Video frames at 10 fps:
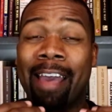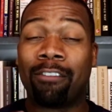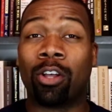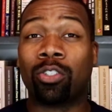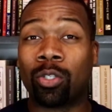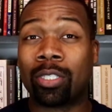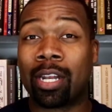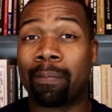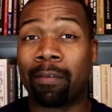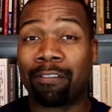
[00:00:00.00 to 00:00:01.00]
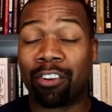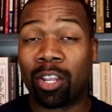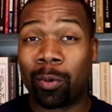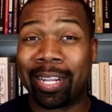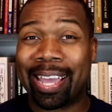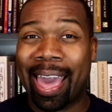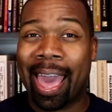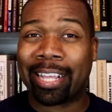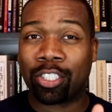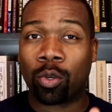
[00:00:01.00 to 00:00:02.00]
I've also set up a frequently
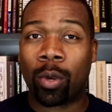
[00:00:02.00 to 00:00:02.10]
asked